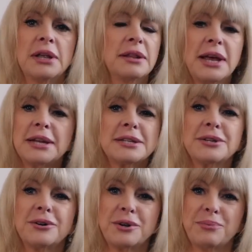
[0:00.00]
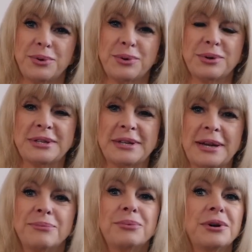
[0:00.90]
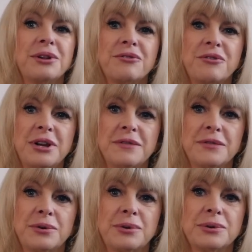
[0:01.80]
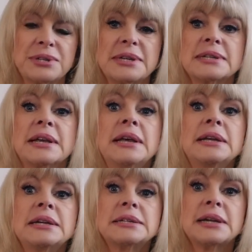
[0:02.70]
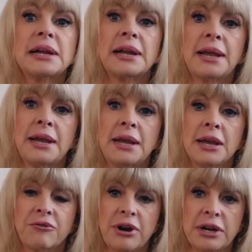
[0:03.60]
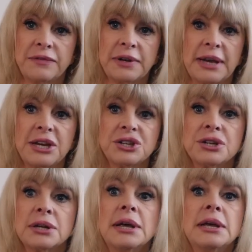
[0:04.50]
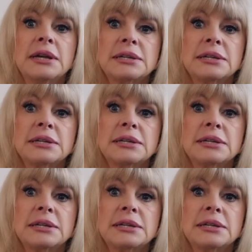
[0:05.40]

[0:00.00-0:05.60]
That's not important. And point 3, of course, is delay gratification,